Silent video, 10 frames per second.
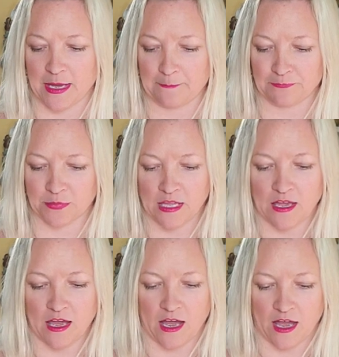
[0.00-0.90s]
them.
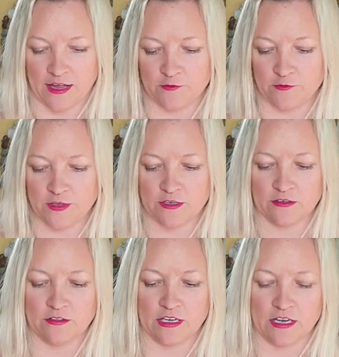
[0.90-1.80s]
I
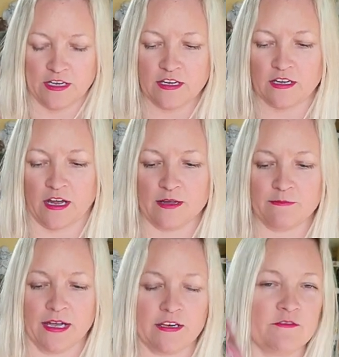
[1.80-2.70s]
feel like I
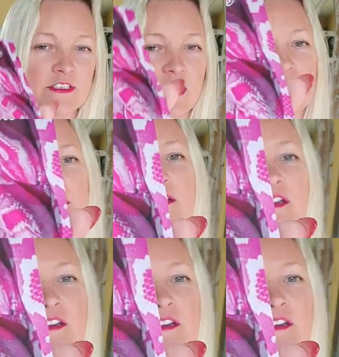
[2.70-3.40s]
might have done